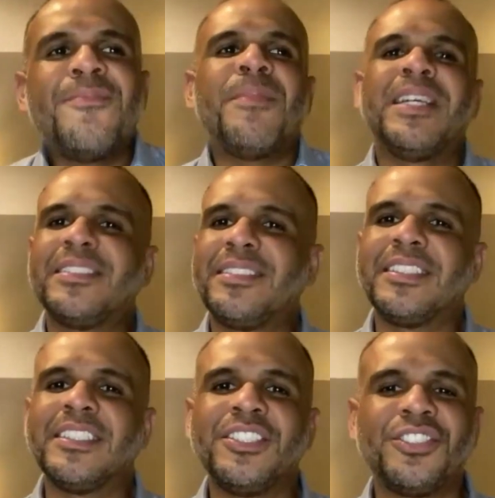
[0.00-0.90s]

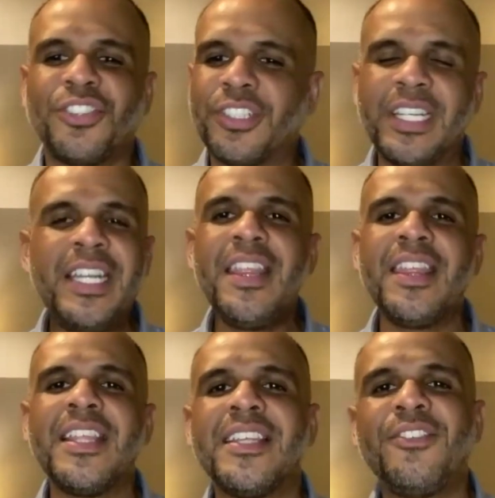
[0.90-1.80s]
message or
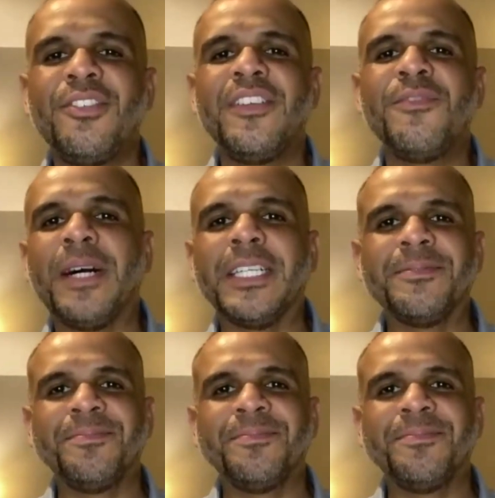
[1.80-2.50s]
anything that you live by.